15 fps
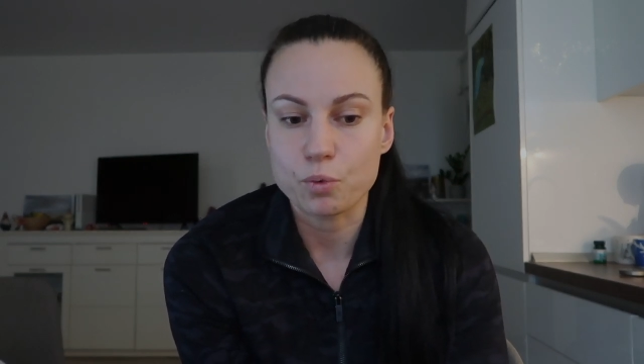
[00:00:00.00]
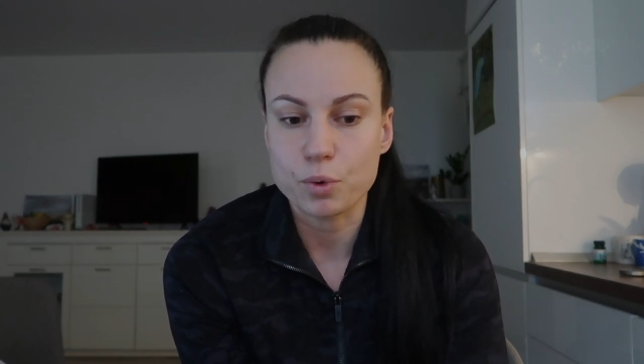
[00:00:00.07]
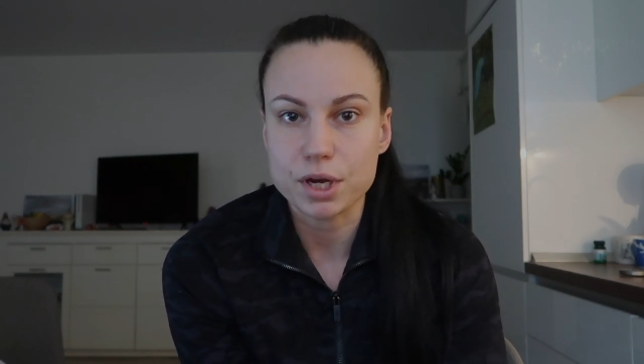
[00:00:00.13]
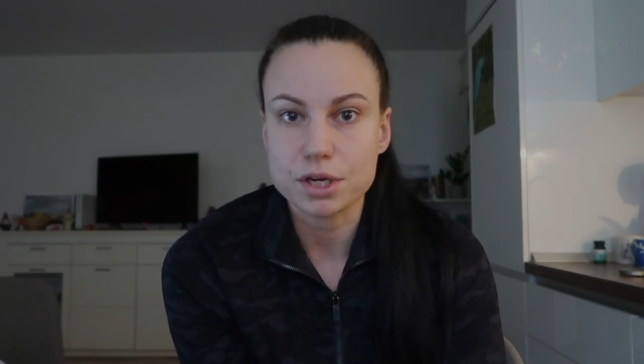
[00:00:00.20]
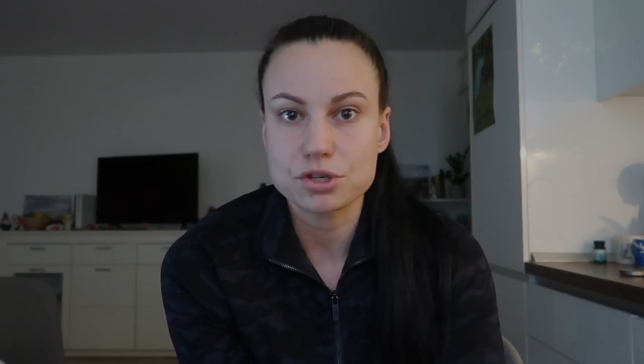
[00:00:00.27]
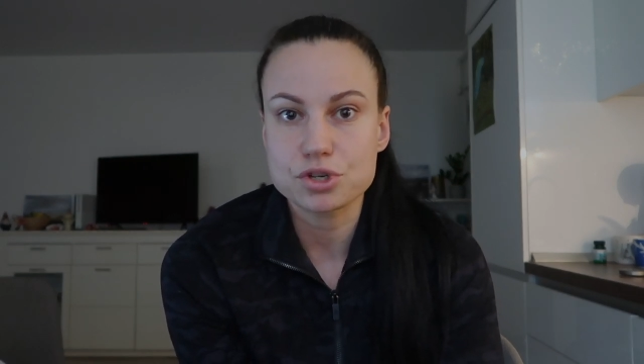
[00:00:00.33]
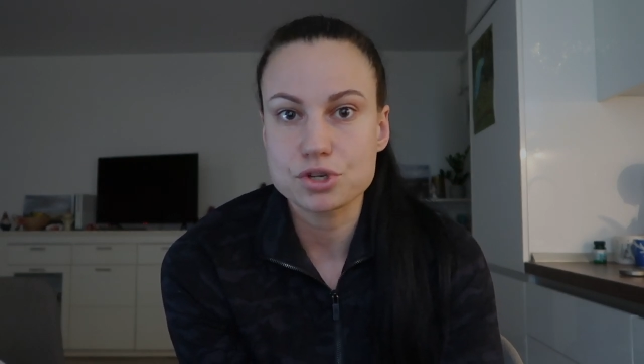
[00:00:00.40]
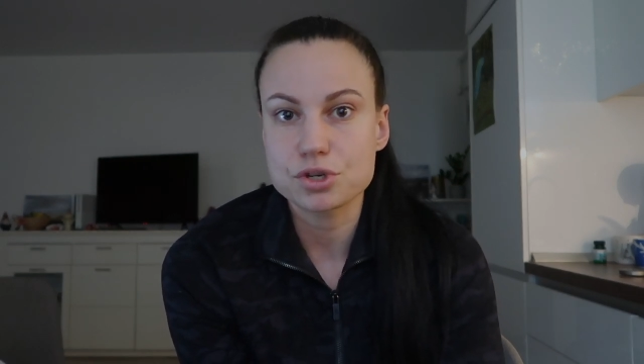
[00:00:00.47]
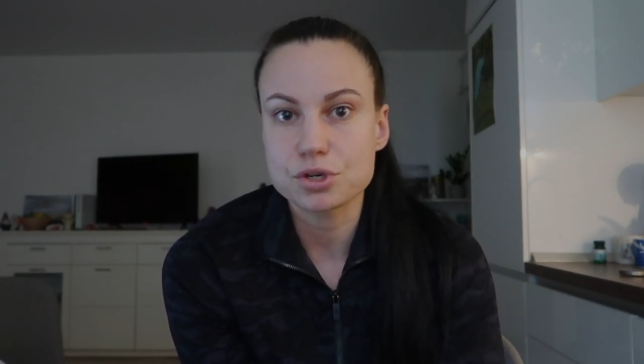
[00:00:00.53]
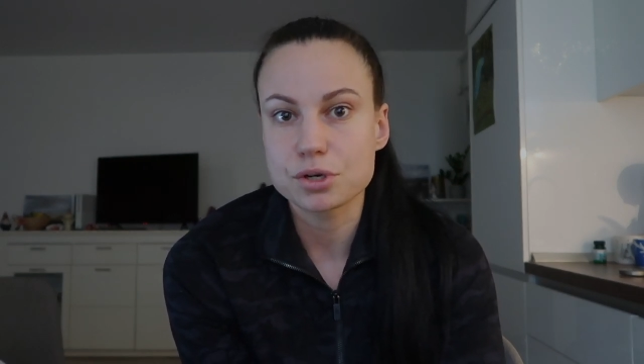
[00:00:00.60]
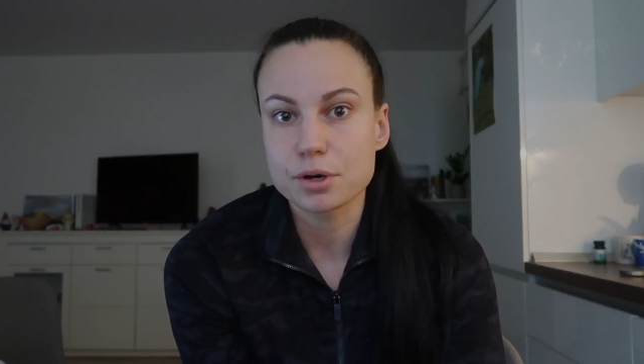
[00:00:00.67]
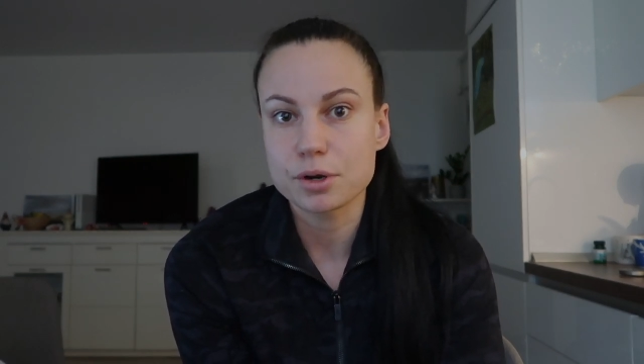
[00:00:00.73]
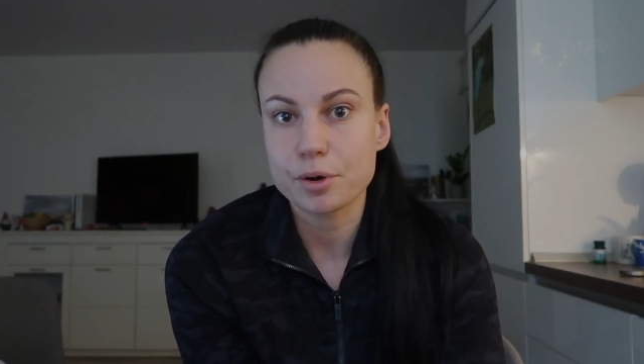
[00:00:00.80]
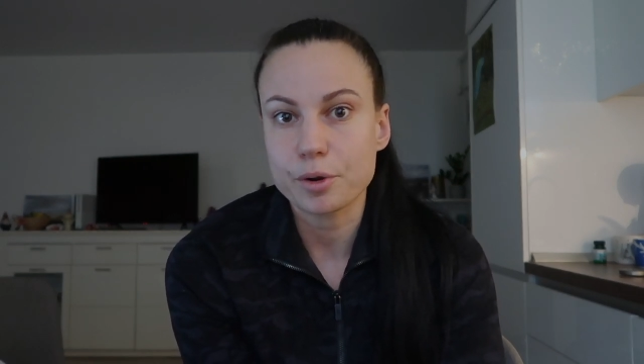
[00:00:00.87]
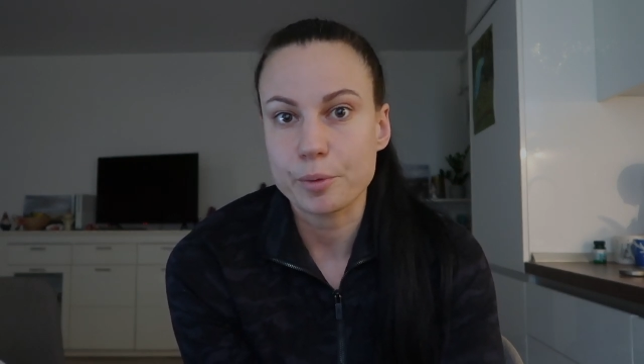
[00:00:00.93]
which
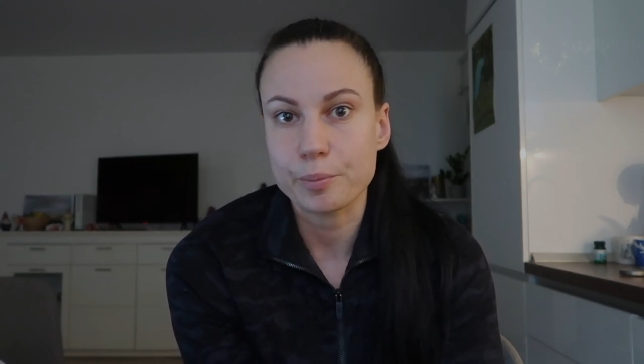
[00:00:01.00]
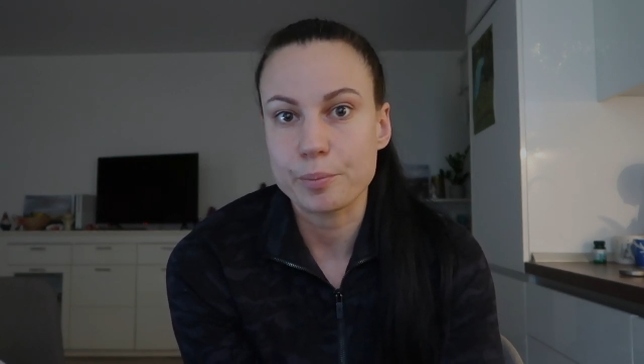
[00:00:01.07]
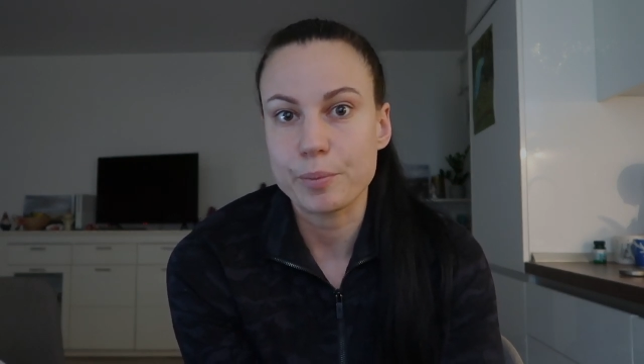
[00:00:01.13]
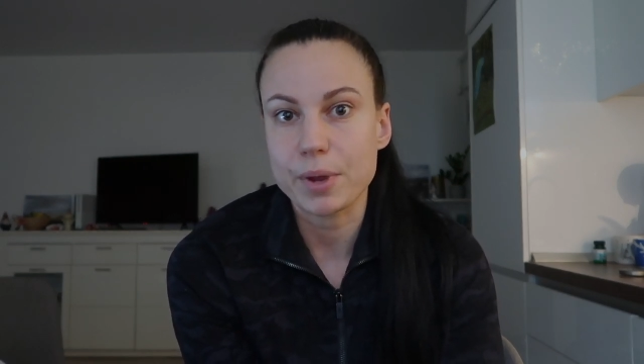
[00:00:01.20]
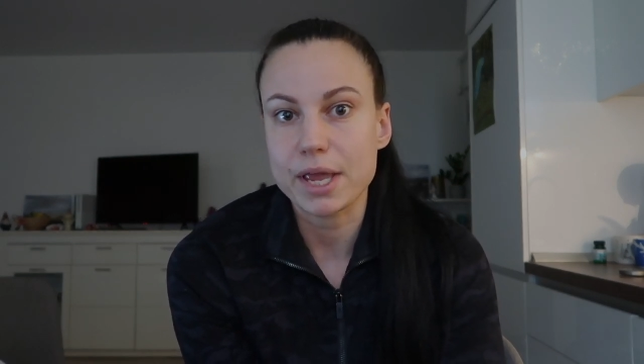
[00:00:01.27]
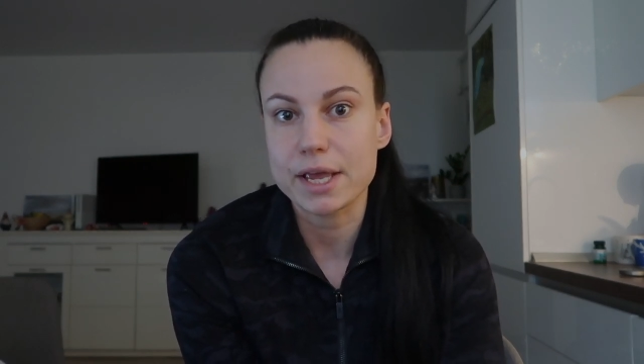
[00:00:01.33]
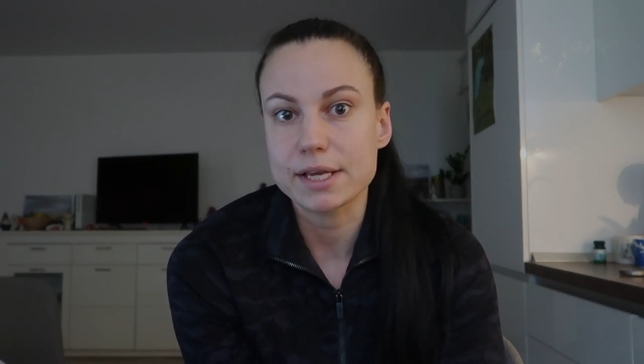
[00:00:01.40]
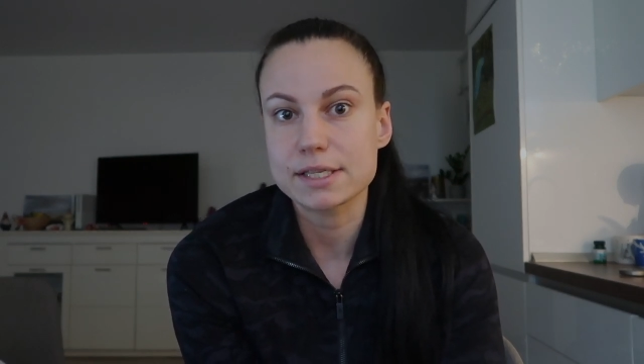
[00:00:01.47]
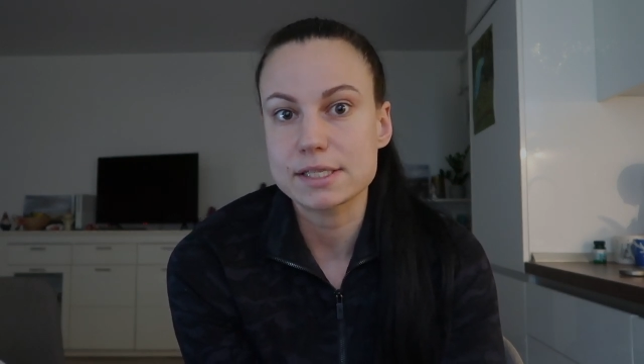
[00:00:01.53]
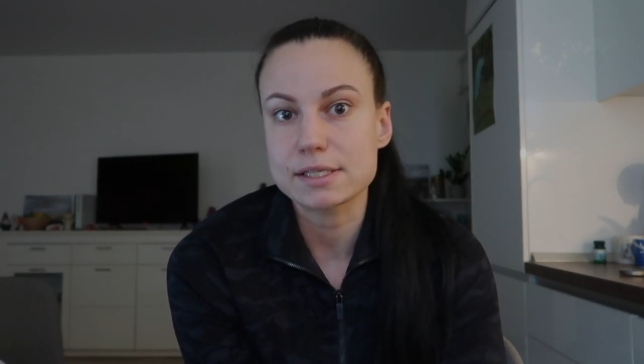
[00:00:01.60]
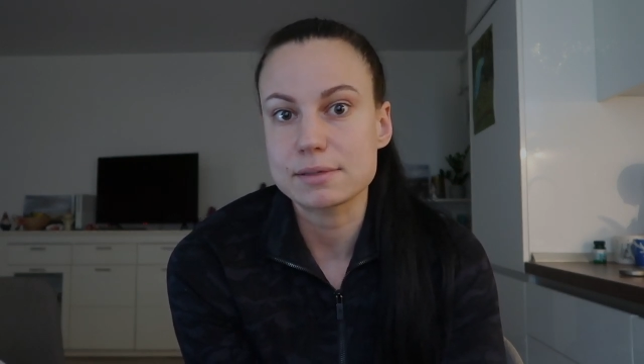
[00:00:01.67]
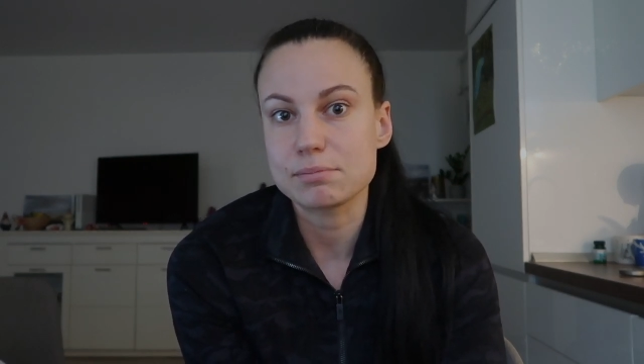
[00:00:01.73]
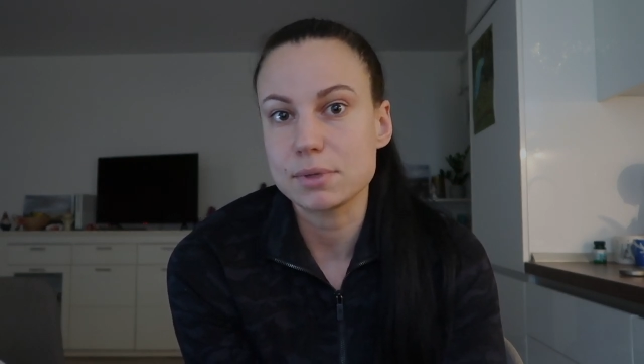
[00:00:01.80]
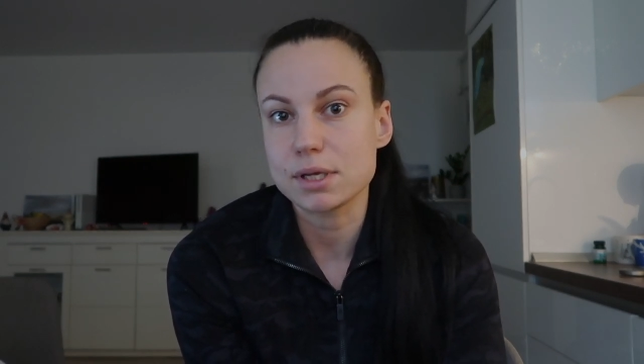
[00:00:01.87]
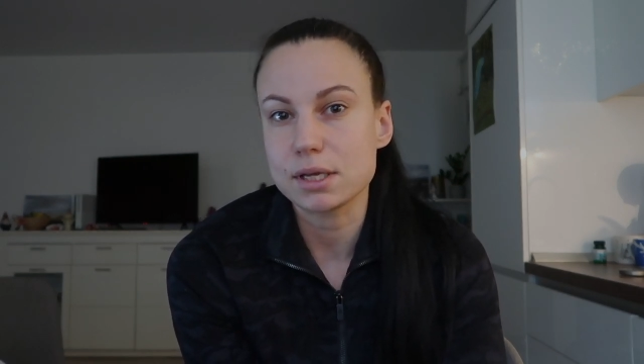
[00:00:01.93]

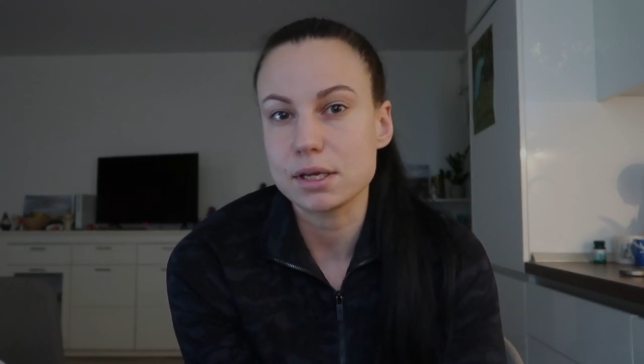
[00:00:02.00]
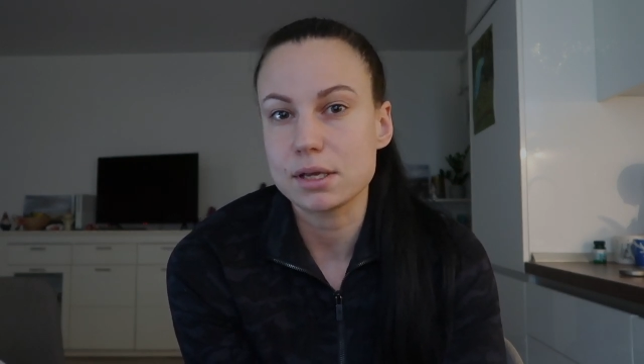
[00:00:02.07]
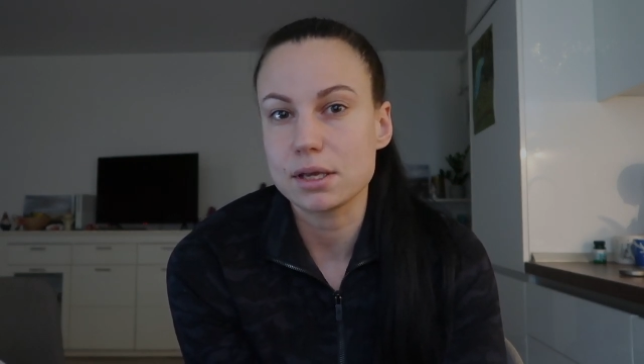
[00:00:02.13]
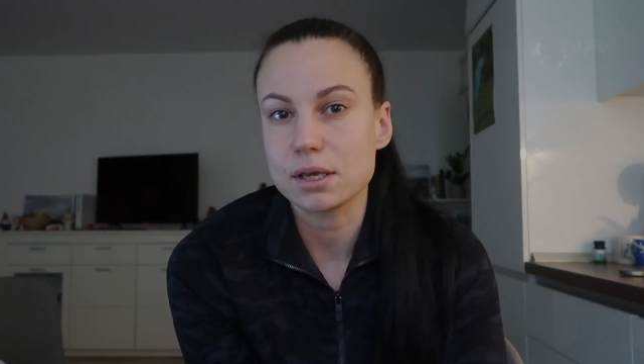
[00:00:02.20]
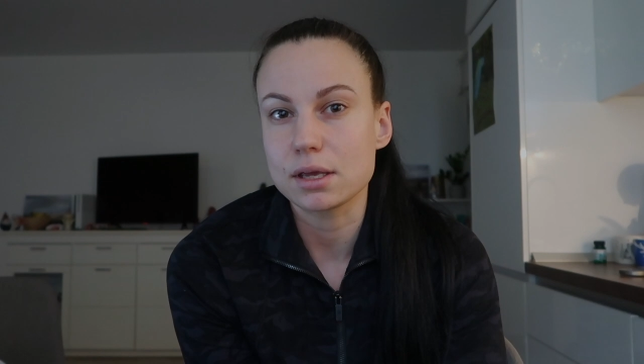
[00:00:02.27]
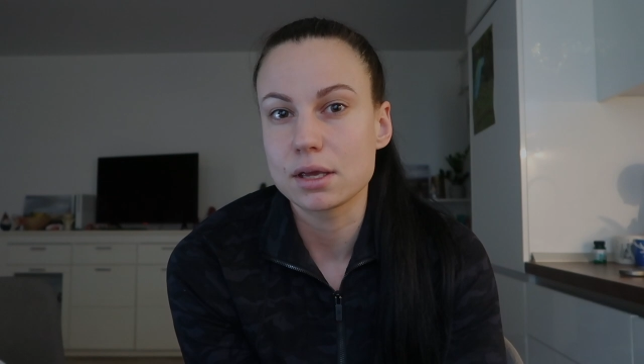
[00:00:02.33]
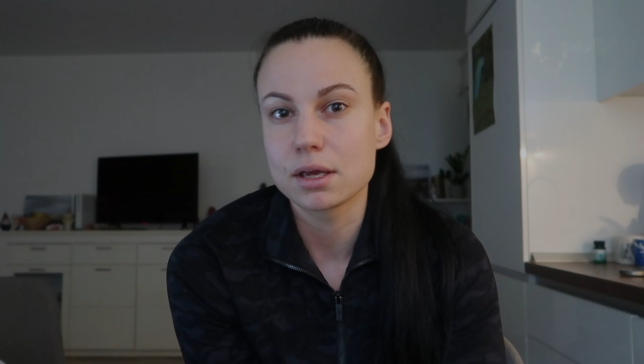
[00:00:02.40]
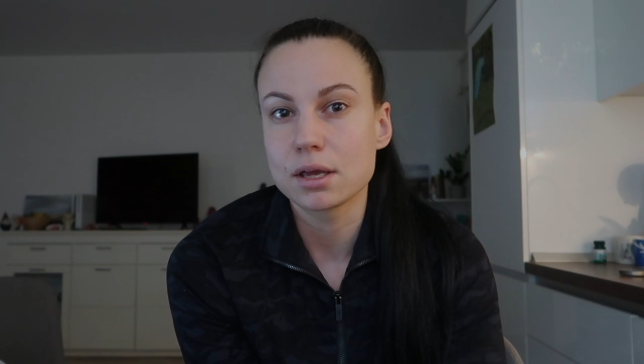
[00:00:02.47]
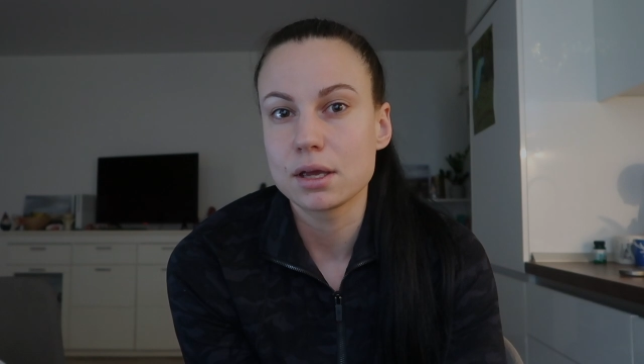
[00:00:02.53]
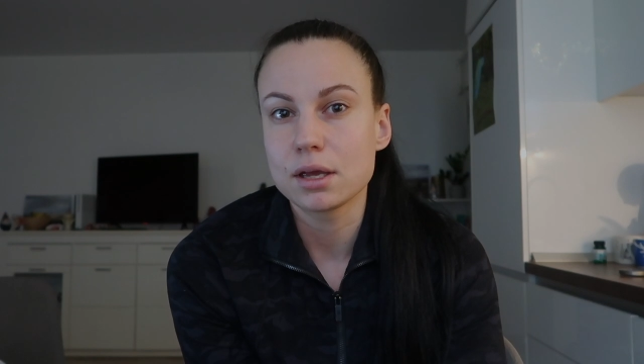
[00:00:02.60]
makes me